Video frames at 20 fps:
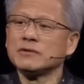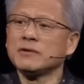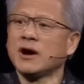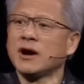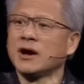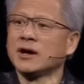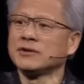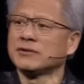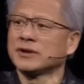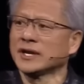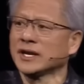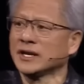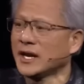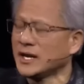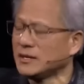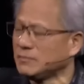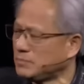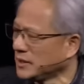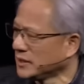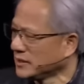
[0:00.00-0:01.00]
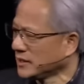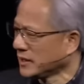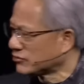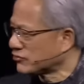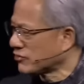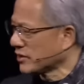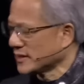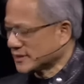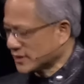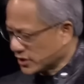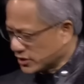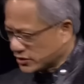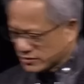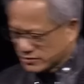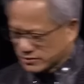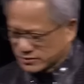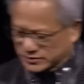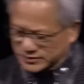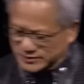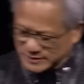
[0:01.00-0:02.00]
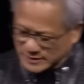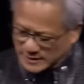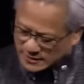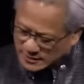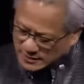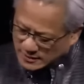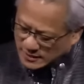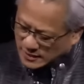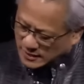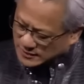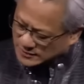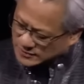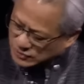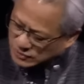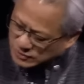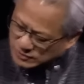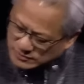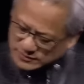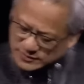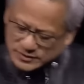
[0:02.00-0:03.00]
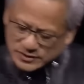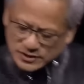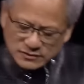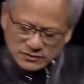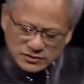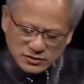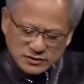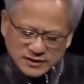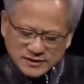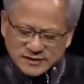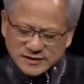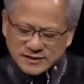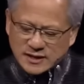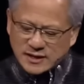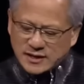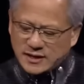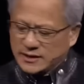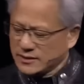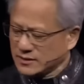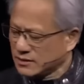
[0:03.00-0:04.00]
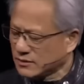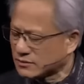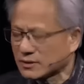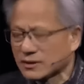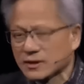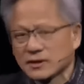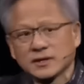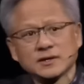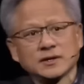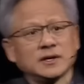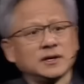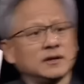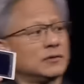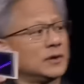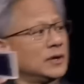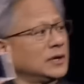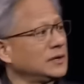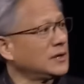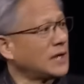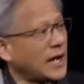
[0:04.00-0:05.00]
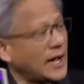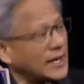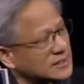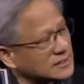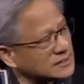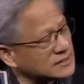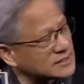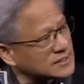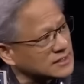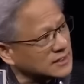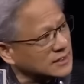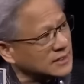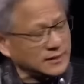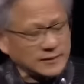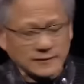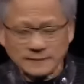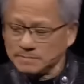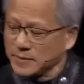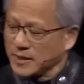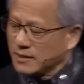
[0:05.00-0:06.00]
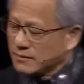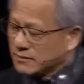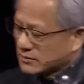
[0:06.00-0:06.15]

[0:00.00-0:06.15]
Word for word: 208 billion transistors. And so you could see, I can see,